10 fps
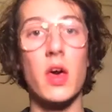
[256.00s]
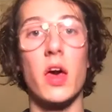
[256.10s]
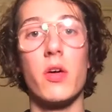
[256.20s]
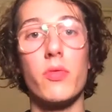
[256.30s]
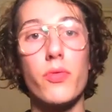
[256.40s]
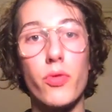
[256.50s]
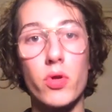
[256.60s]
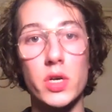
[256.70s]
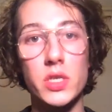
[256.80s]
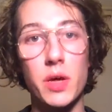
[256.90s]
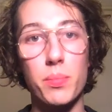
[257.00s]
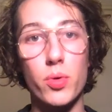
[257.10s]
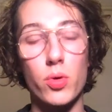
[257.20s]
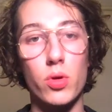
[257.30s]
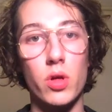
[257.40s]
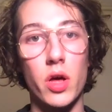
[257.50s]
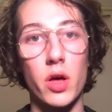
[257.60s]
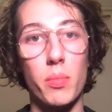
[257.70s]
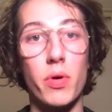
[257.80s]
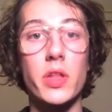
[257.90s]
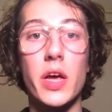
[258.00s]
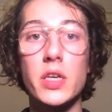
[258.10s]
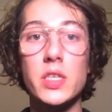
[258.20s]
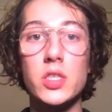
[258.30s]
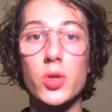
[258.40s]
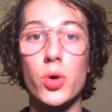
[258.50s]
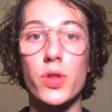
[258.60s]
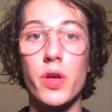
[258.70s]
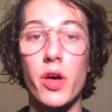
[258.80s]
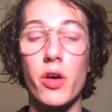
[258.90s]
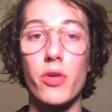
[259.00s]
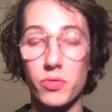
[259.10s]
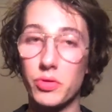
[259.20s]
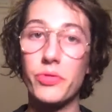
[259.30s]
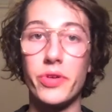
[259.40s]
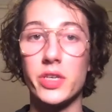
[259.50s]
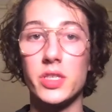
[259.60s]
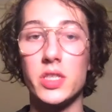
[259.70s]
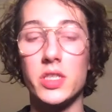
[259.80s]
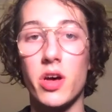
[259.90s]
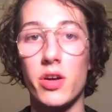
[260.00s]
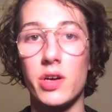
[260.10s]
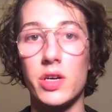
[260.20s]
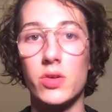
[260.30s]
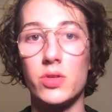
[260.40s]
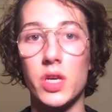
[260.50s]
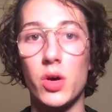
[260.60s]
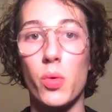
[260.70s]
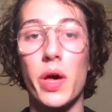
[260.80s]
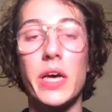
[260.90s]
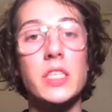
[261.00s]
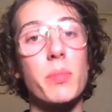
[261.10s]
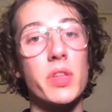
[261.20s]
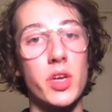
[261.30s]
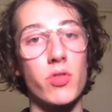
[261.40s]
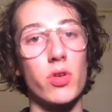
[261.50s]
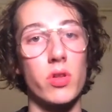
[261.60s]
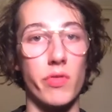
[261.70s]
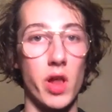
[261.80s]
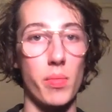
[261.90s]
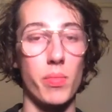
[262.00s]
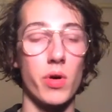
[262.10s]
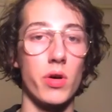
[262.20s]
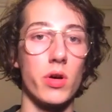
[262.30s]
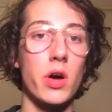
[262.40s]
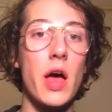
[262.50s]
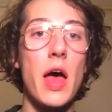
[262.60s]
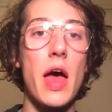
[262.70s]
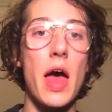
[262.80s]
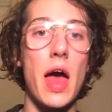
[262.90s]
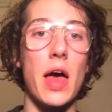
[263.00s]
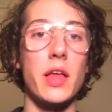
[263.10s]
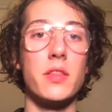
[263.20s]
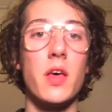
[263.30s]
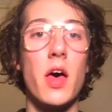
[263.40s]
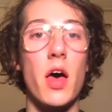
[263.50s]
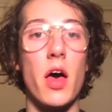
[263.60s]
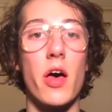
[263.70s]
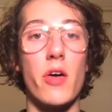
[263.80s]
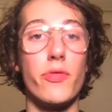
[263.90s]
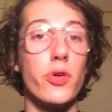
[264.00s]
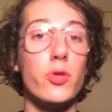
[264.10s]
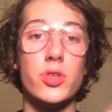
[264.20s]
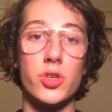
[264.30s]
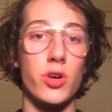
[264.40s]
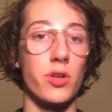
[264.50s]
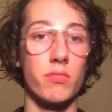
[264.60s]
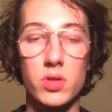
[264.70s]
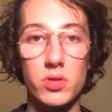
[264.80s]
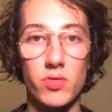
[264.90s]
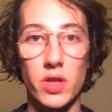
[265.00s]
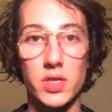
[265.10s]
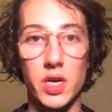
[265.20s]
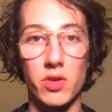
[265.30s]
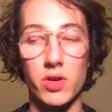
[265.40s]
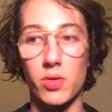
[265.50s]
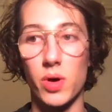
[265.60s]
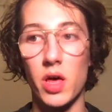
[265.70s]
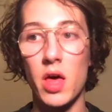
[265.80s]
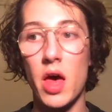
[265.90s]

And for example, Bart Hess is not a fashion designer in no single way. He's a material developer and a future trendsetter in a way.